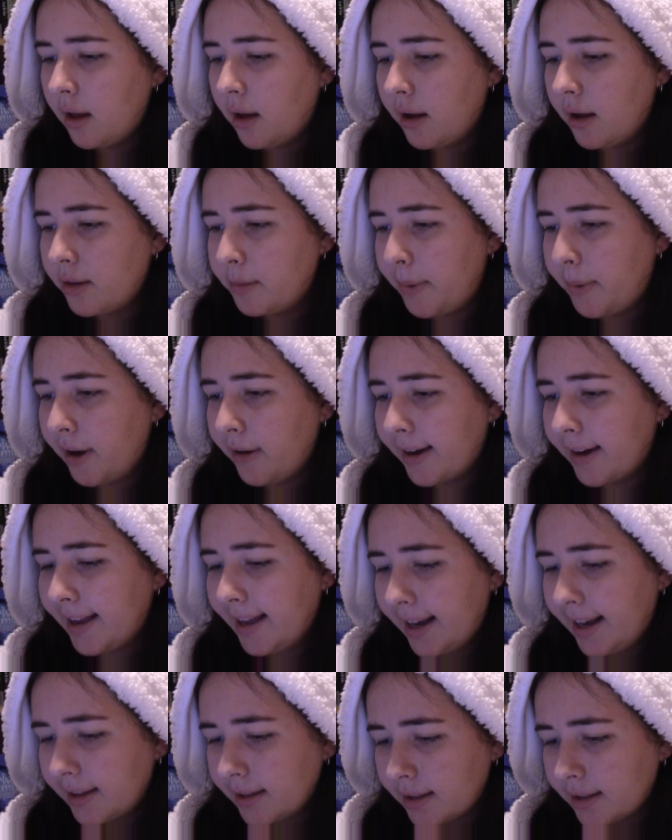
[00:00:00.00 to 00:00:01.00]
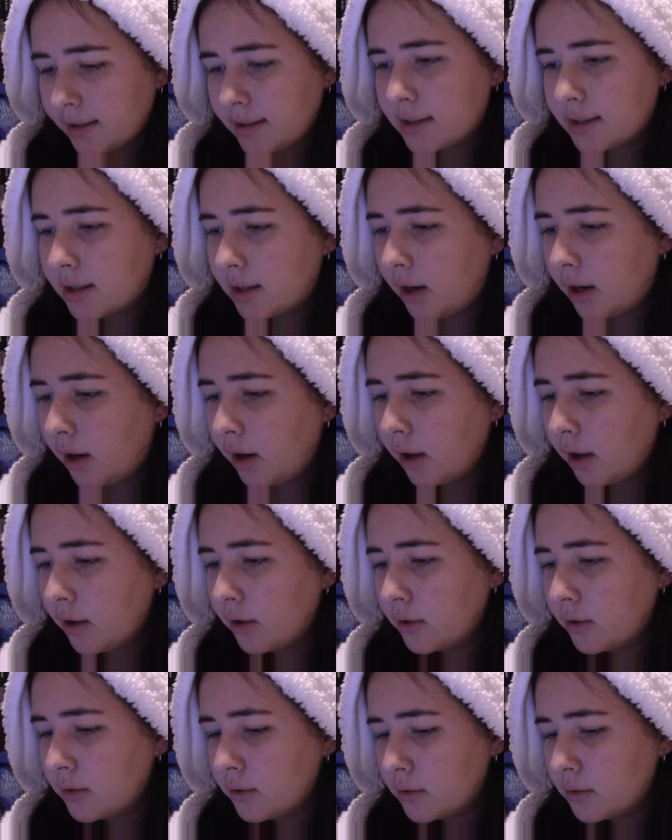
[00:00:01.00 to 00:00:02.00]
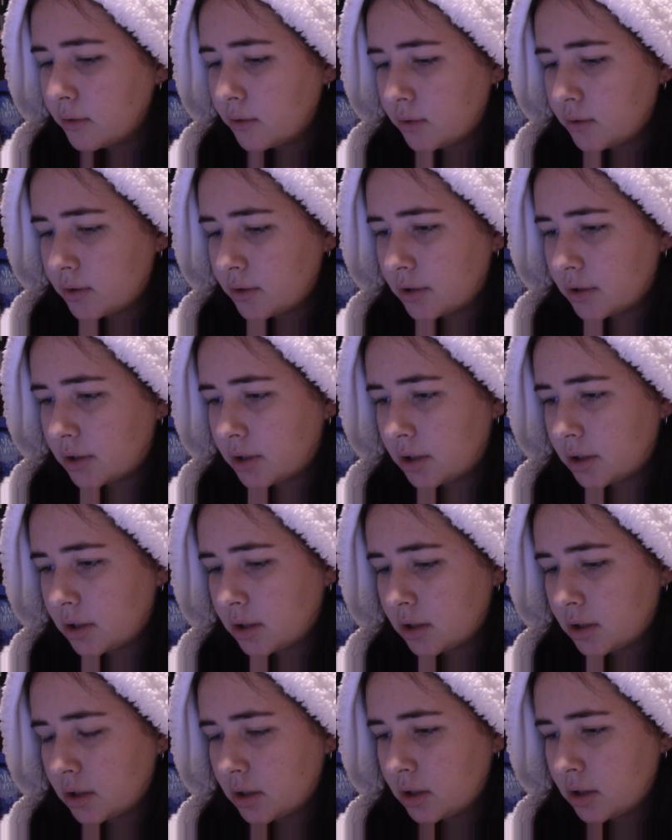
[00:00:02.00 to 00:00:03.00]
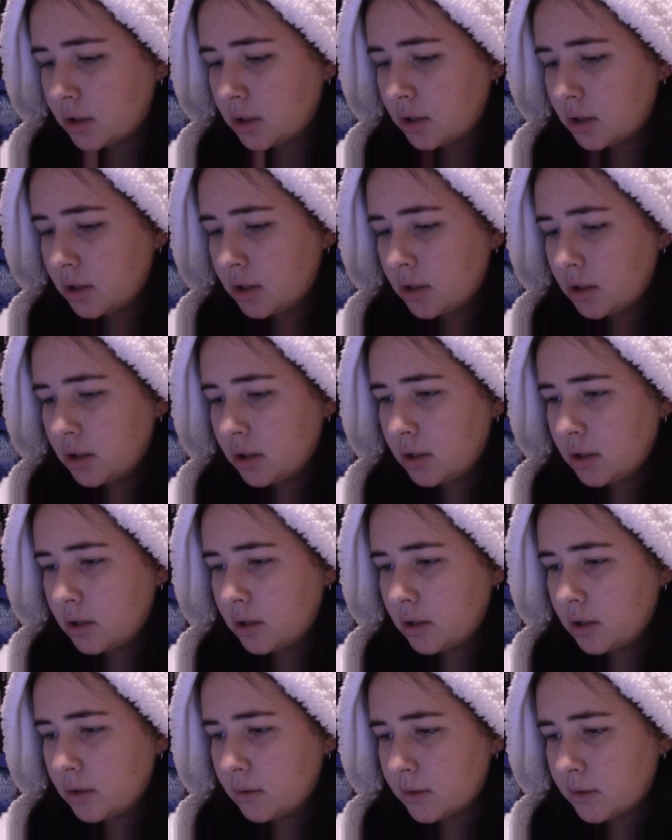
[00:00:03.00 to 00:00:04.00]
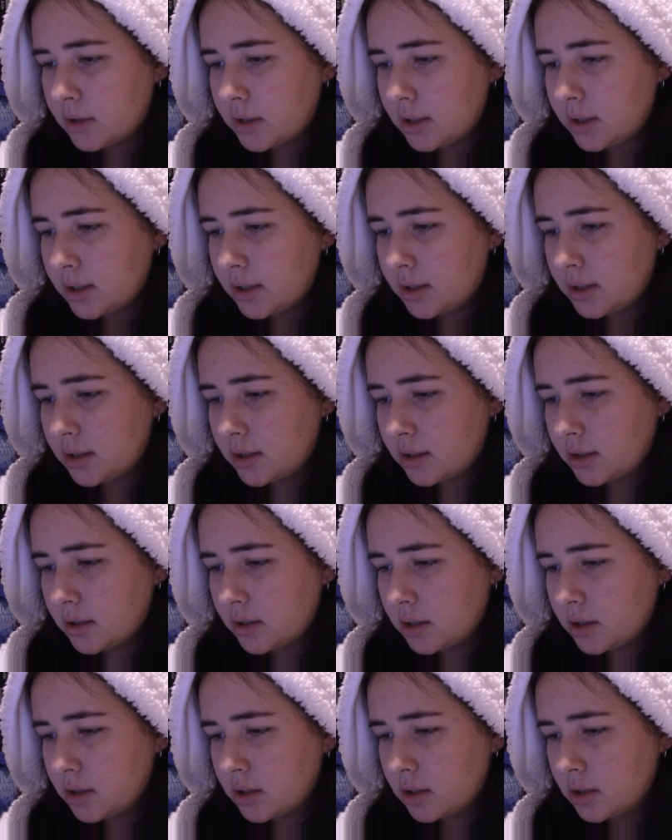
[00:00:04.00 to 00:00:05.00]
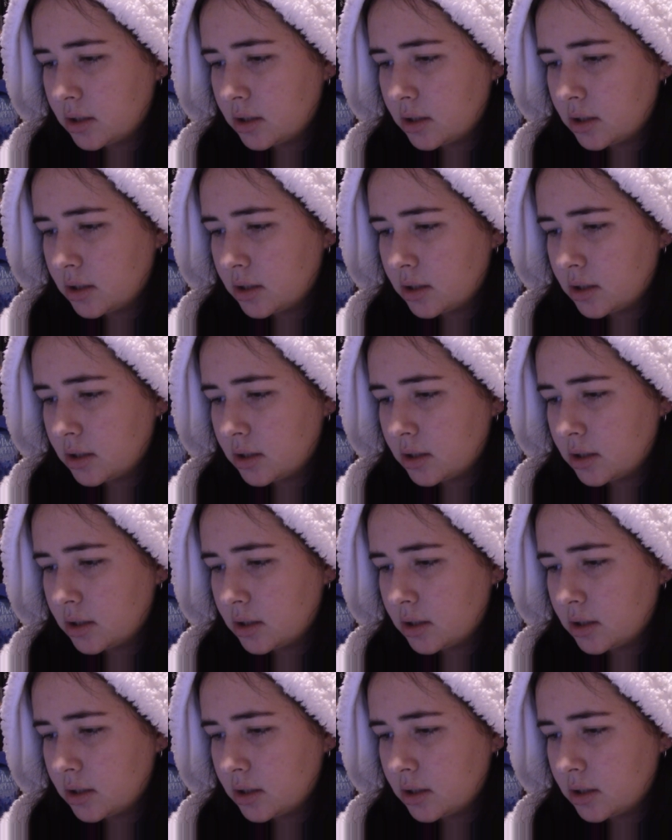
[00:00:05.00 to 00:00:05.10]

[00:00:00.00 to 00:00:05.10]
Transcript: The Pirate Galleon is closed. What's this?